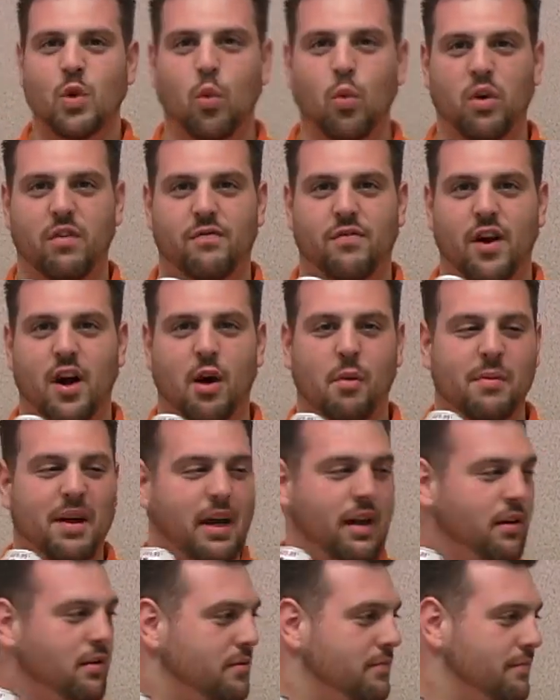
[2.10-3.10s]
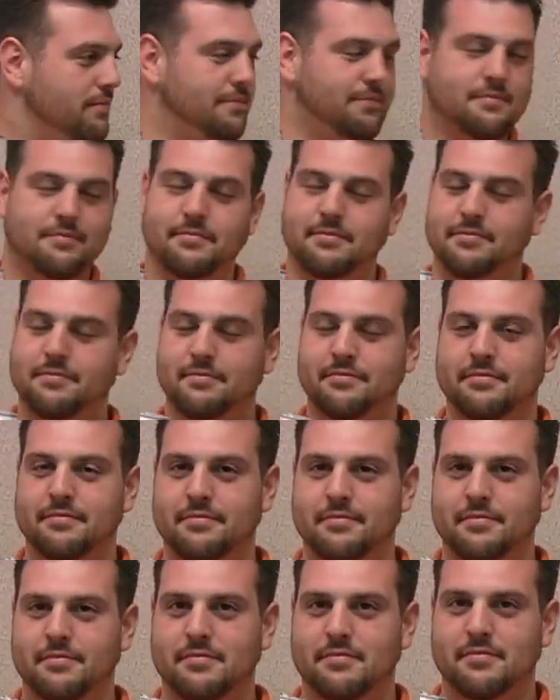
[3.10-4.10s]
We filming? Well,
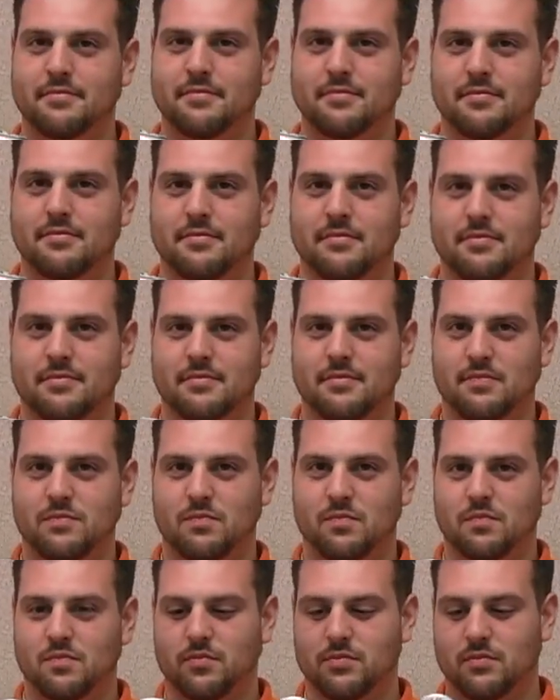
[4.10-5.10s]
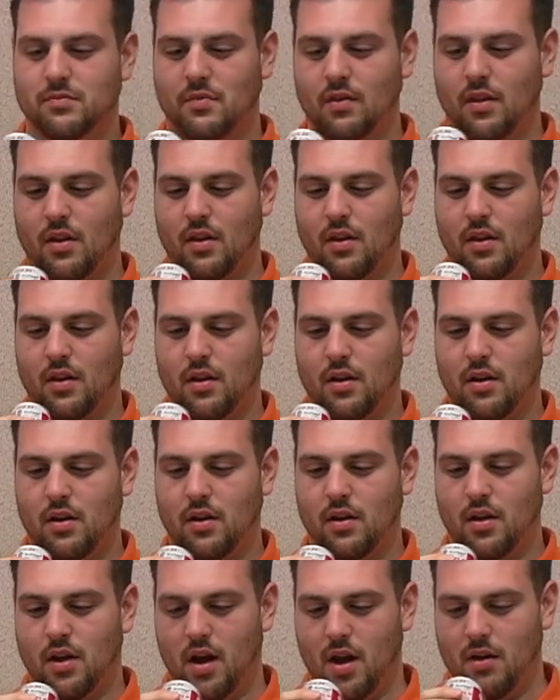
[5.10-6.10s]
we're, we're about to, Jerry, as soon as you're ready.
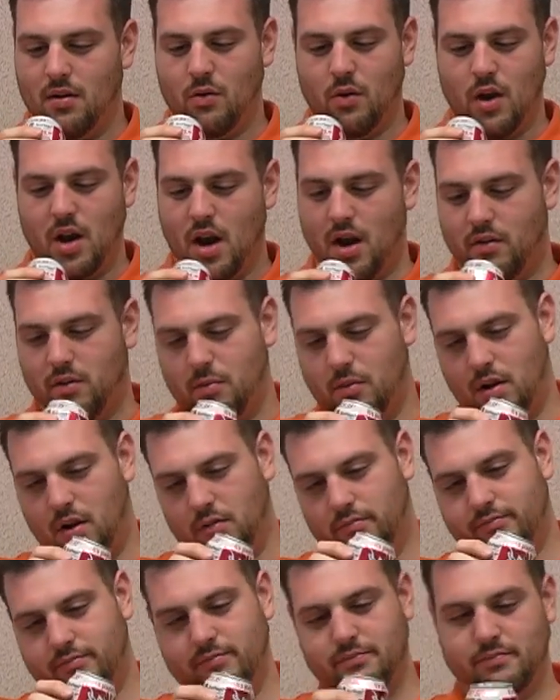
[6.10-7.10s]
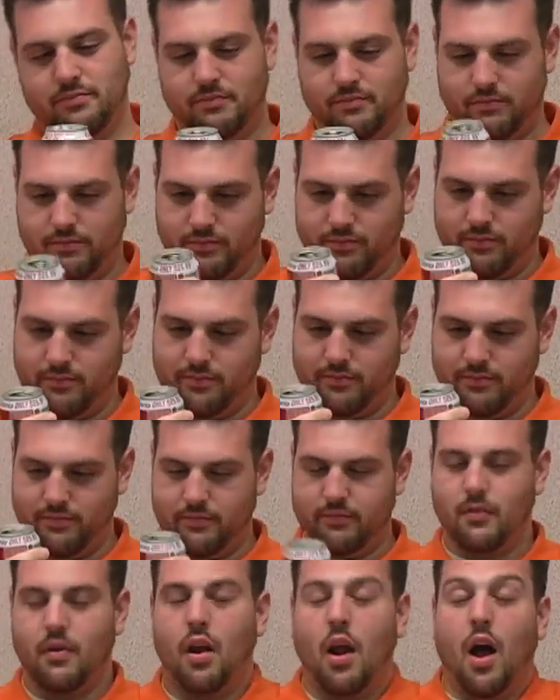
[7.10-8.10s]
Oh, whatever, man.
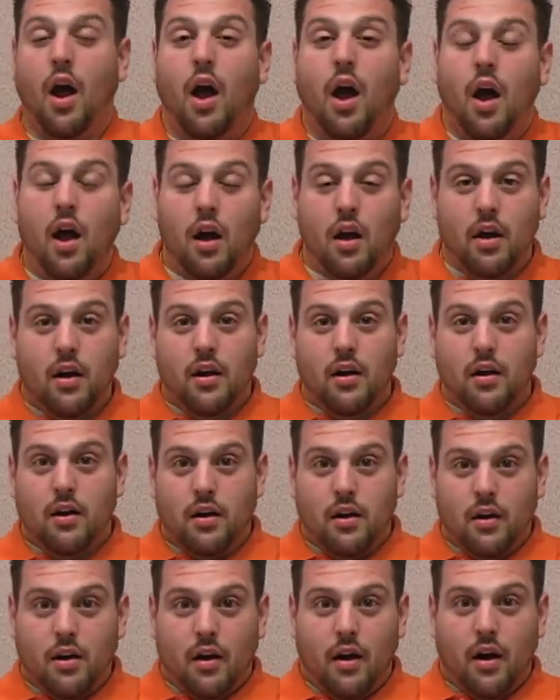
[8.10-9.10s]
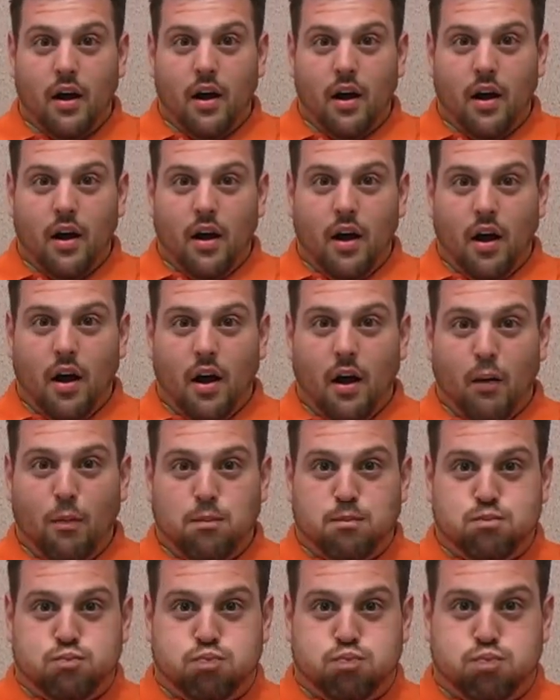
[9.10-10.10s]
Okay, well, I guess we'll just start with the
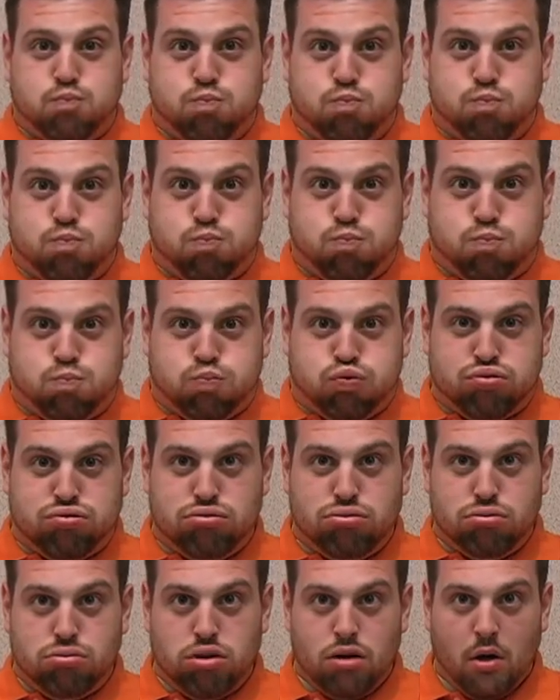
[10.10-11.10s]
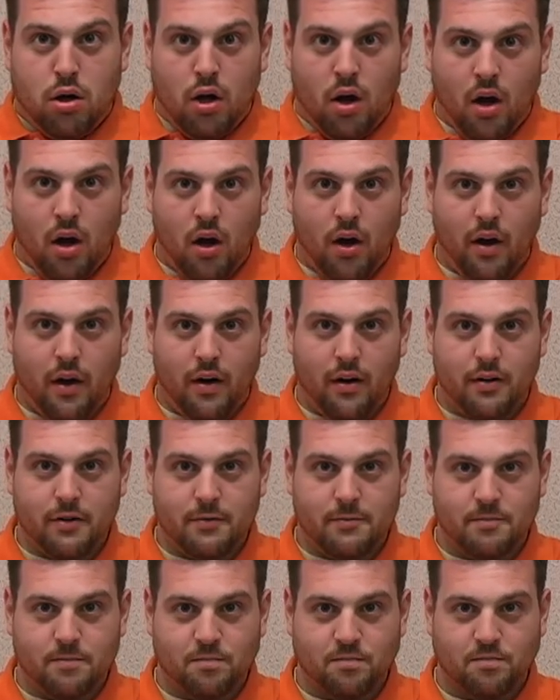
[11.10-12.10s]
first one, of course. Uh, what do you look
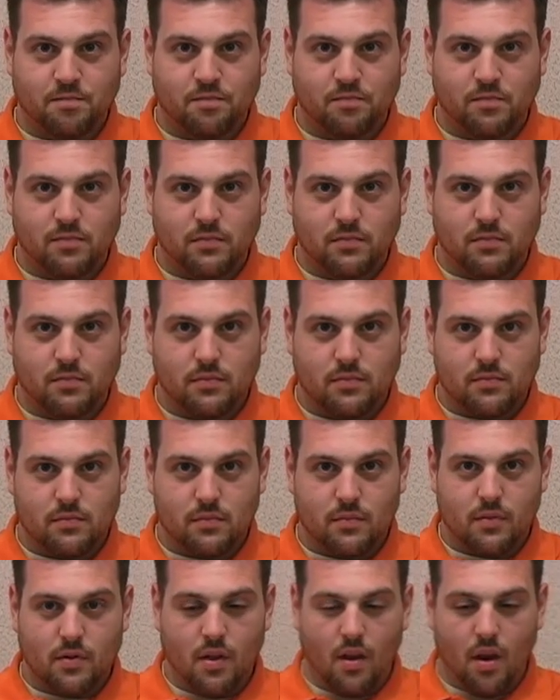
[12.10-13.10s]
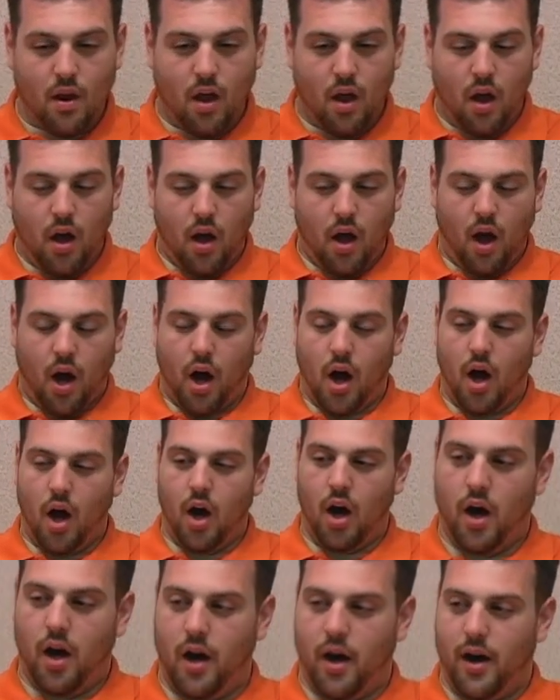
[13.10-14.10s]
for in, in a woman?
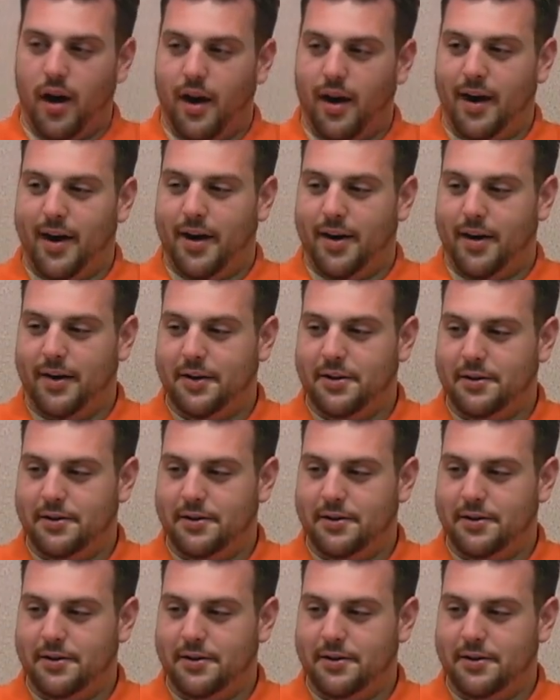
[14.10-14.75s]
Uh,